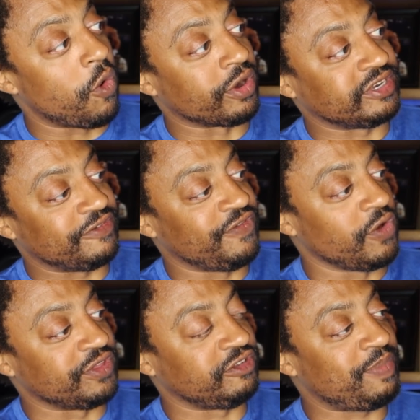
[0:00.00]
order to
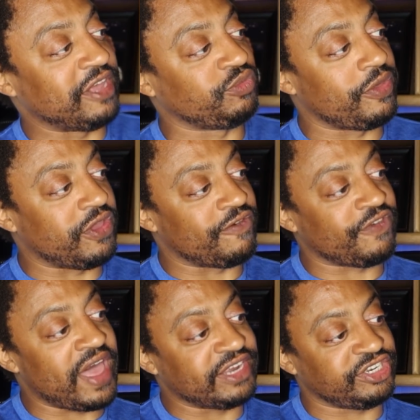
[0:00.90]
fill the space with your
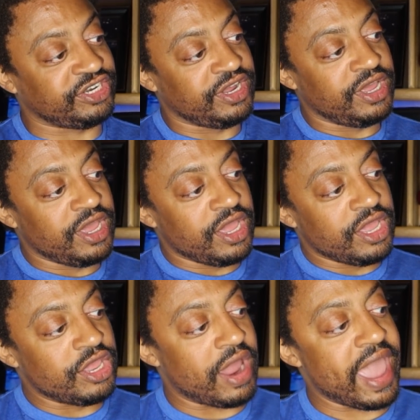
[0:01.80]
flesh,
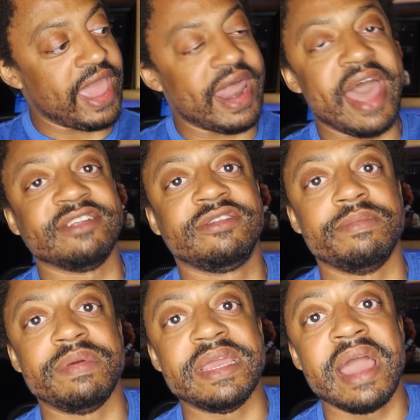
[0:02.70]
your hand has
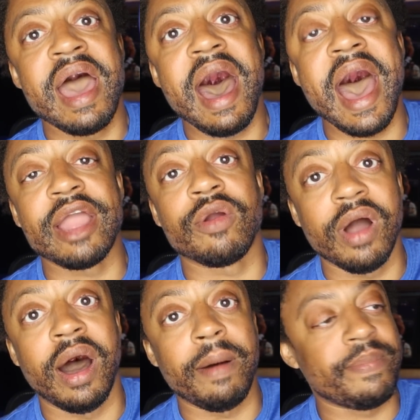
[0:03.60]
to be higher
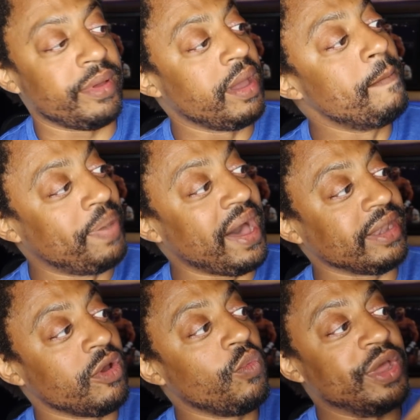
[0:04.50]
up.
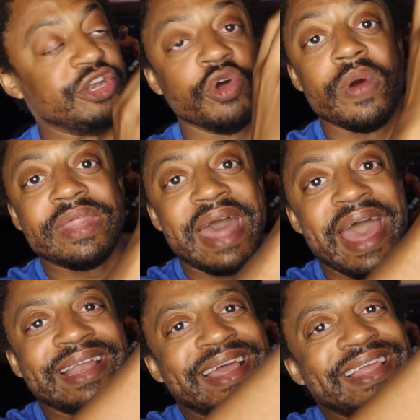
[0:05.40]
But when doing that,